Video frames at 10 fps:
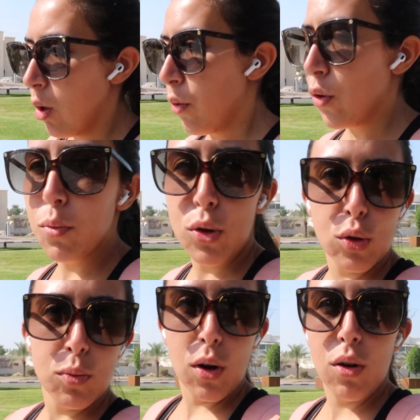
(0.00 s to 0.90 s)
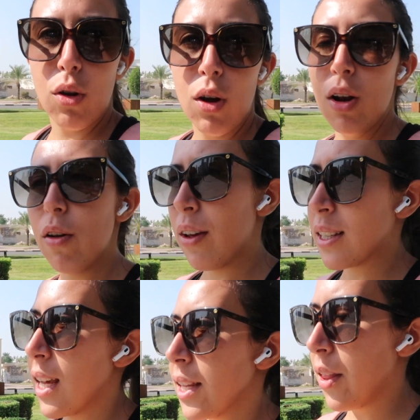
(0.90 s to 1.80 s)
a few more tomorrow a lot of
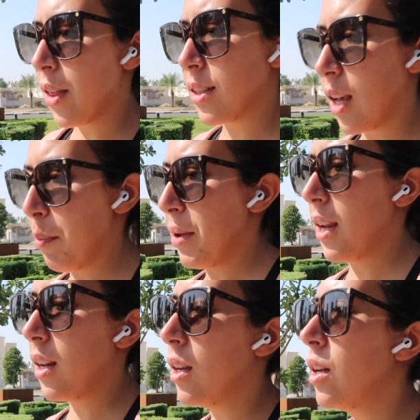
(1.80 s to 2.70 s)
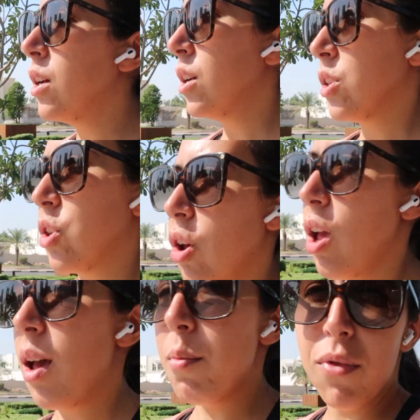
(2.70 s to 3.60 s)
exciting things happening so
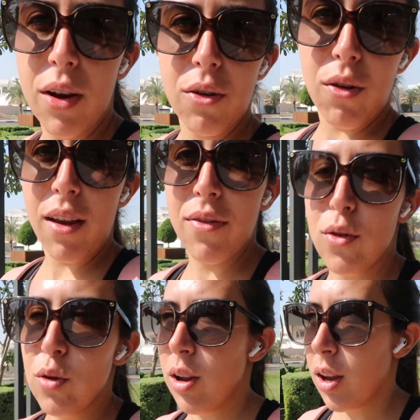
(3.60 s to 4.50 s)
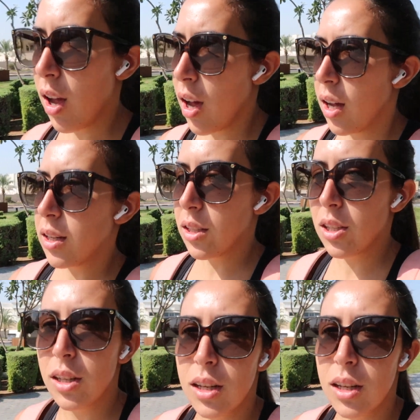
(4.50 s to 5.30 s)
i'm very grateful and